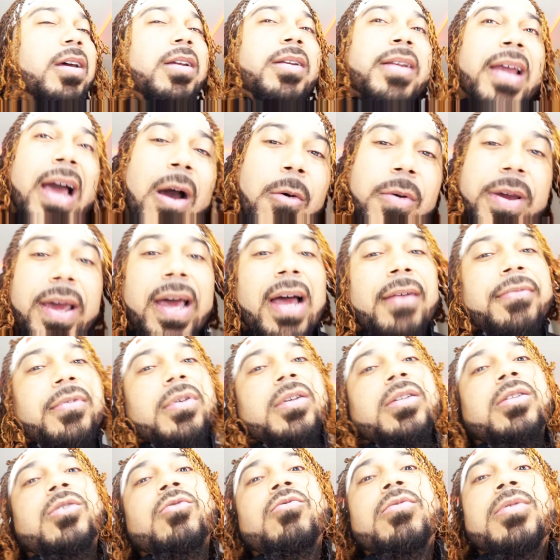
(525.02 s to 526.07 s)
Now we have
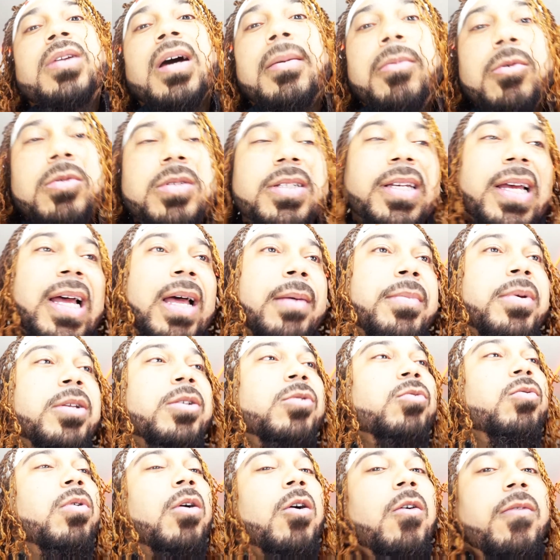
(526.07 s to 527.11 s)
to do double time
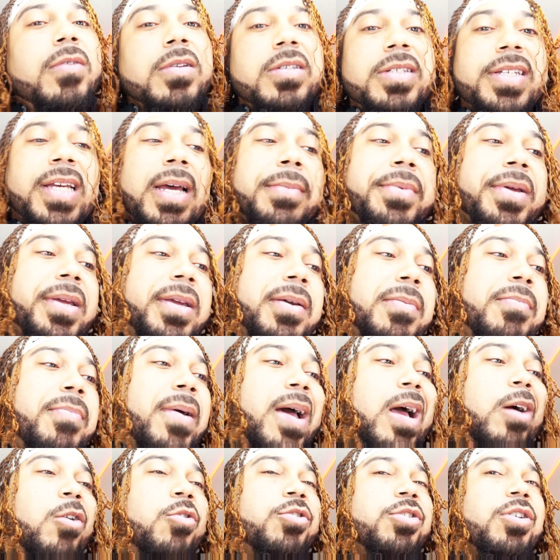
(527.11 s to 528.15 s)
and do overtime to get
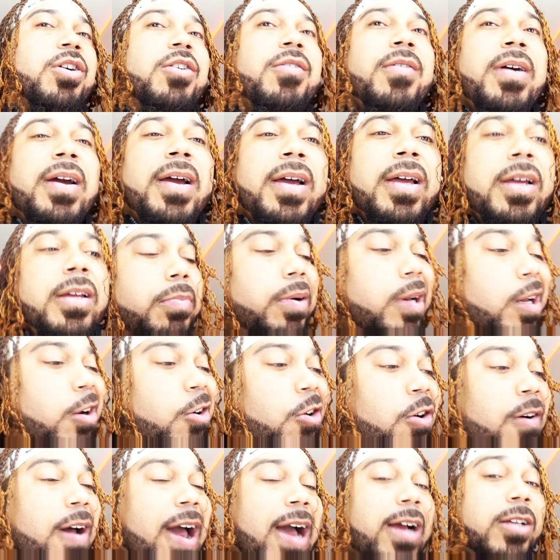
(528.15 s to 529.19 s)
back on the grind. But in
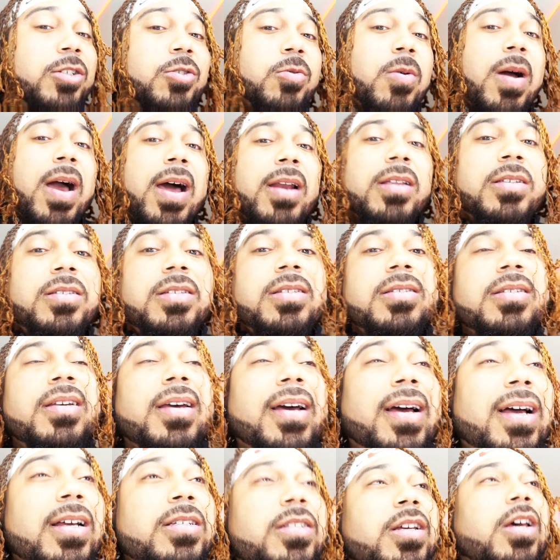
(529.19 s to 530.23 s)
all actualities,
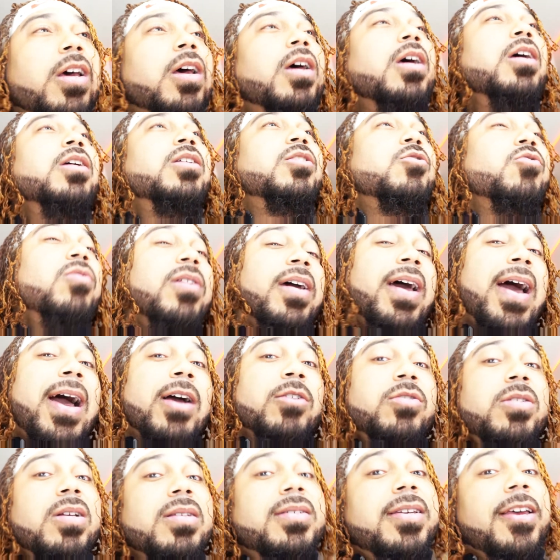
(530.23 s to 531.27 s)
guys, you can
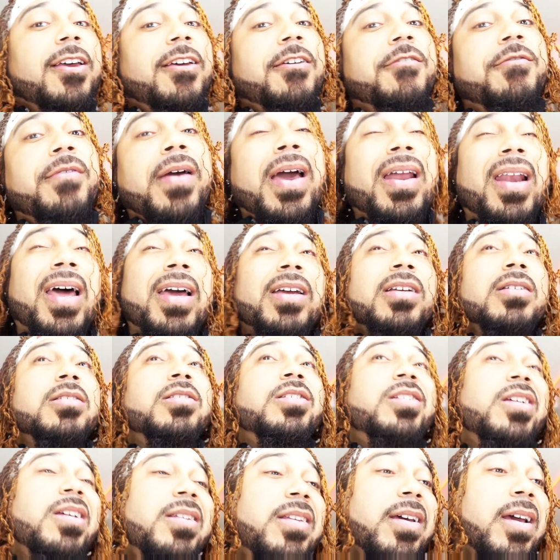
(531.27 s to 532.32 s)
actually take advantage.
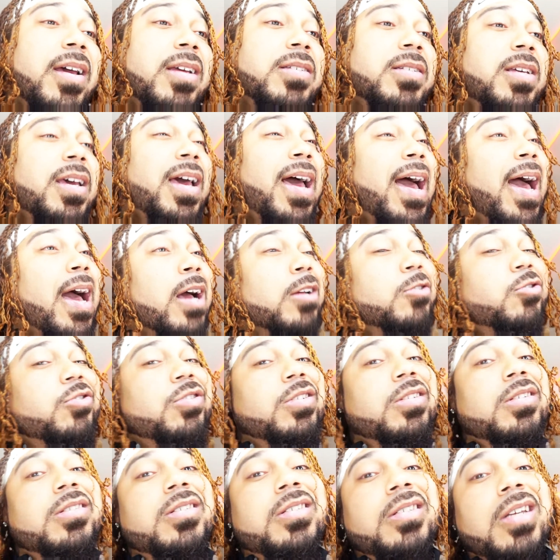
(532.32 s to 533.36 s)
Like, cheat days can
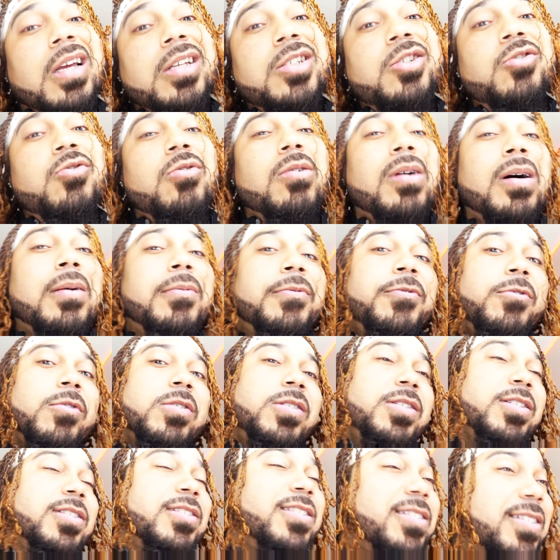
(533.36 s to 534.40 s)
actually set you up for
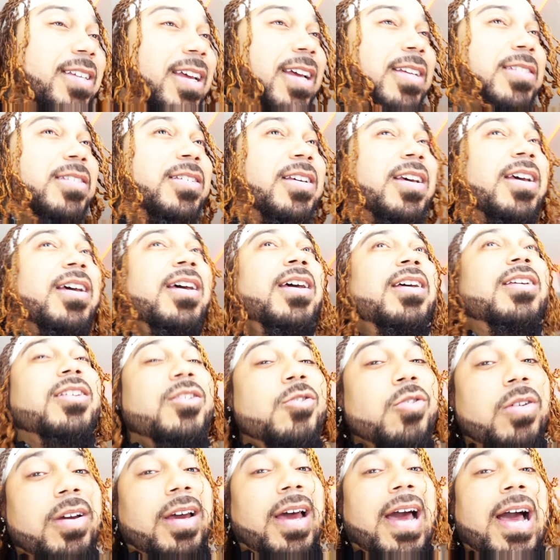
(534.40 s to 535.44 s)
success.
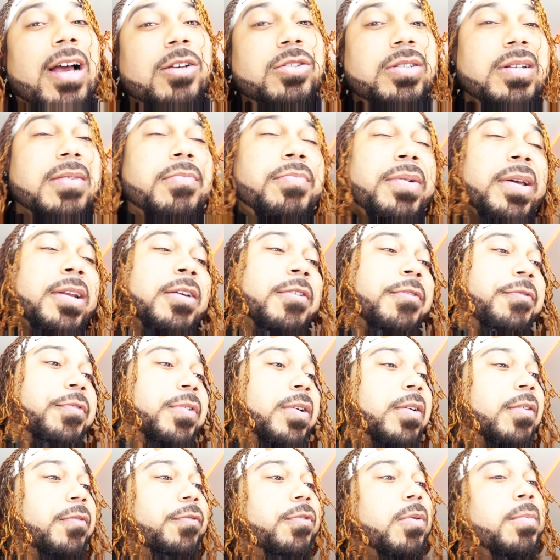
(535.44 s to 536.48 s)
You can actually
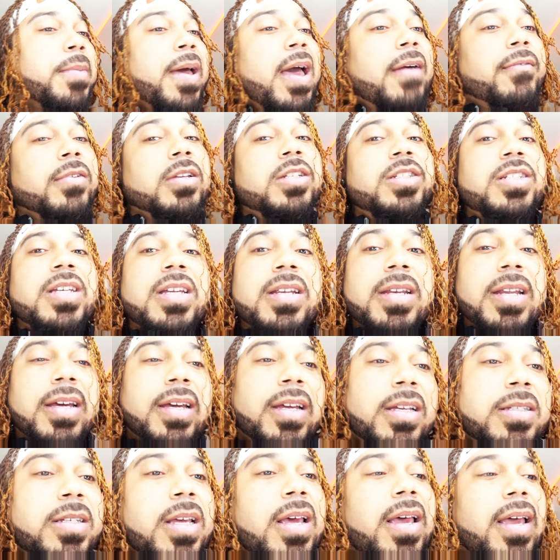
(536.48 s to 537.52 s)
benefit from having cheat
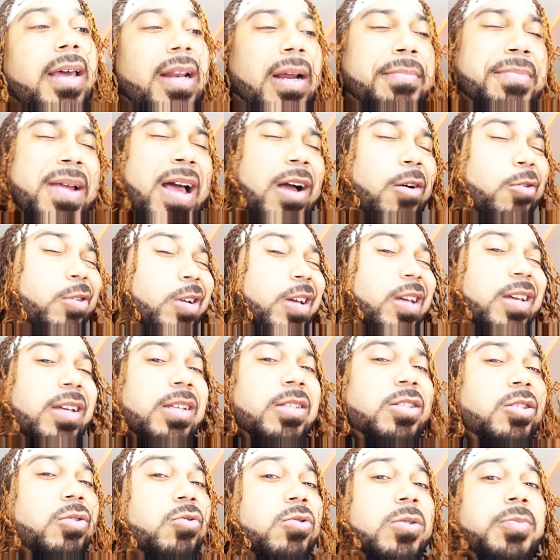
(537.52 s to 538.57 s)
days. And I'm not going to
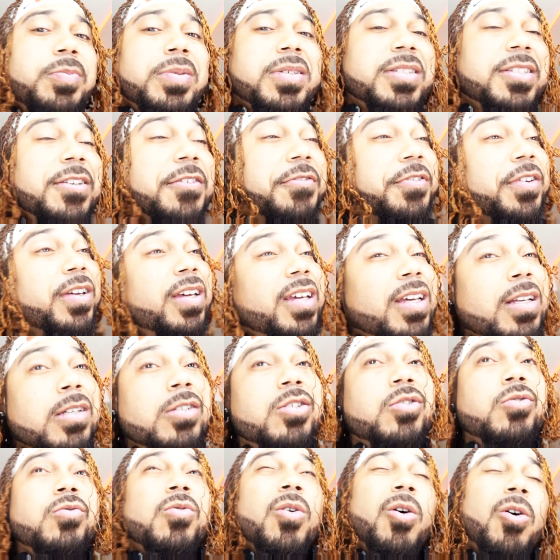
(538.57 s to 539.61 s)
get too specific
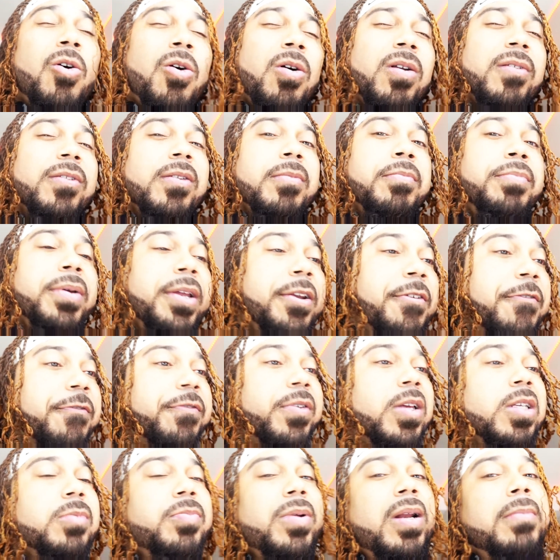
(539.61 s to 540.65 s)
into all of the
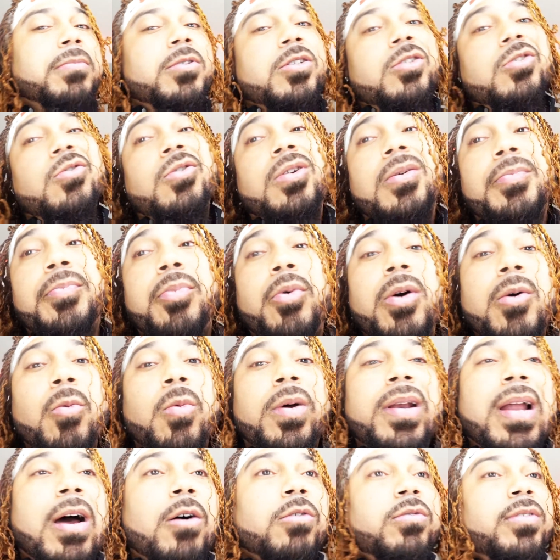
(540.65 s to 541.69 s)
benefits, but I'm just going to point
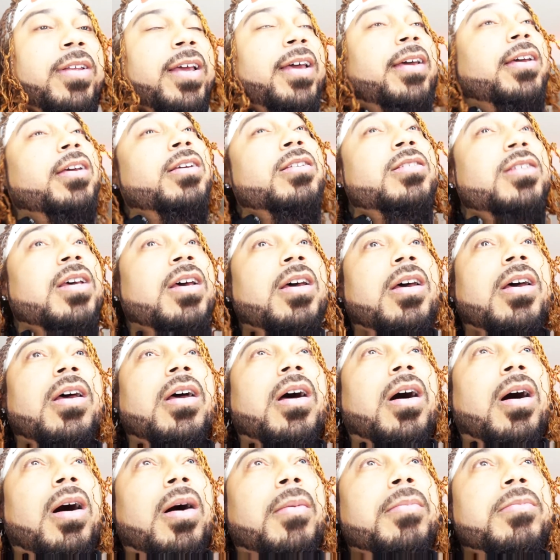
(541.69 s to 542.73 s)
one out that is
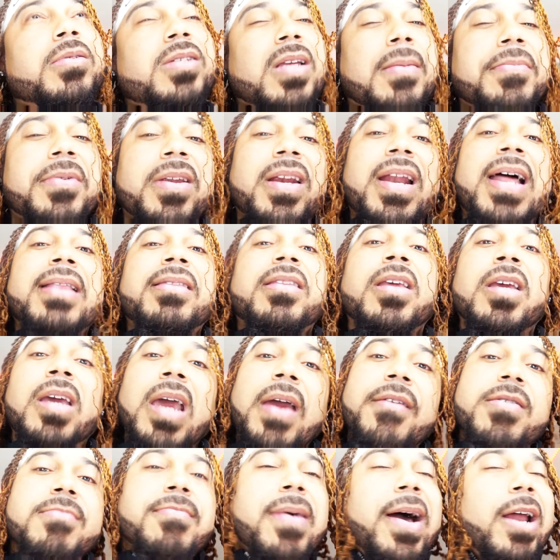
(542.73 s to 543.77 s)
um, something that I think
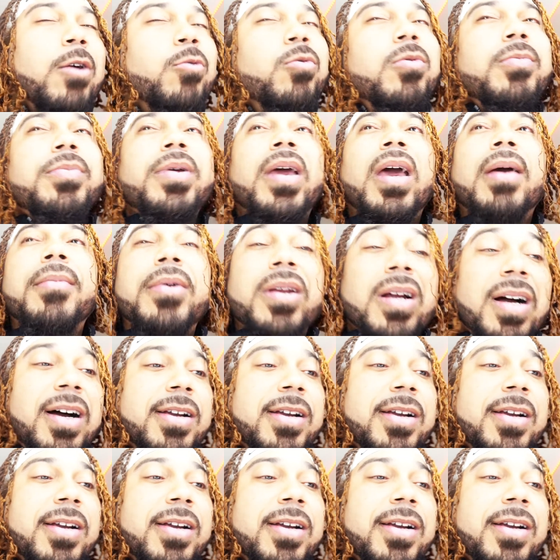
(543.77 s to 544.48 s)
everybody will be able to